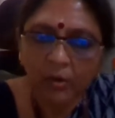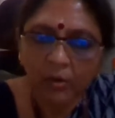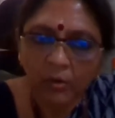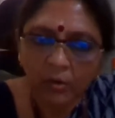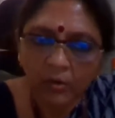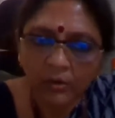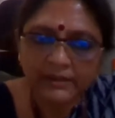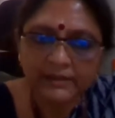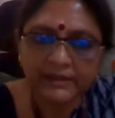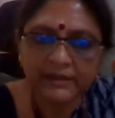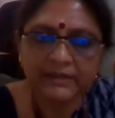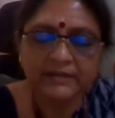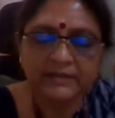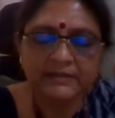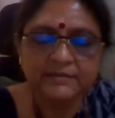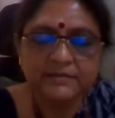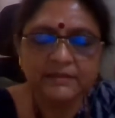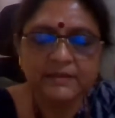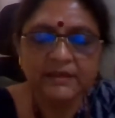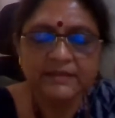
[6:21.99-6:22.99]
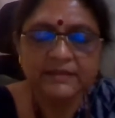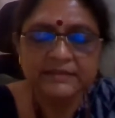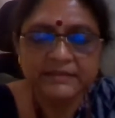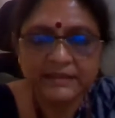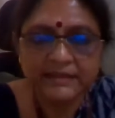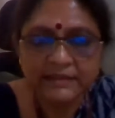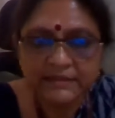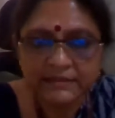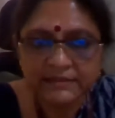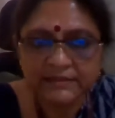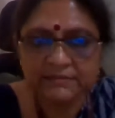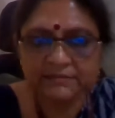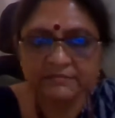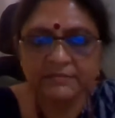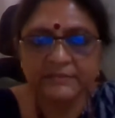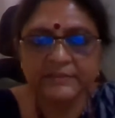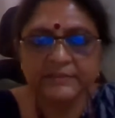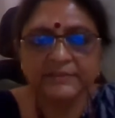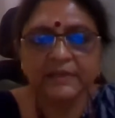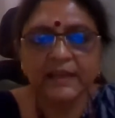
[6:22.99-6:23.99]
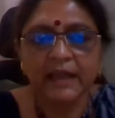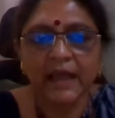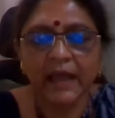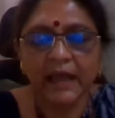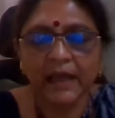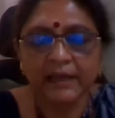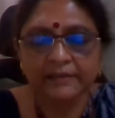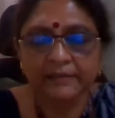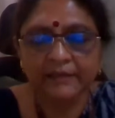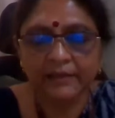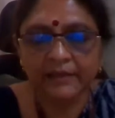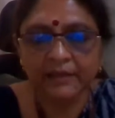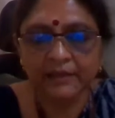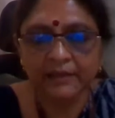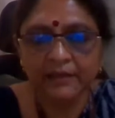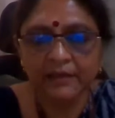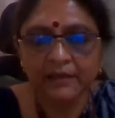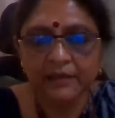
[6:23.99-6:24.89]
all these systems and the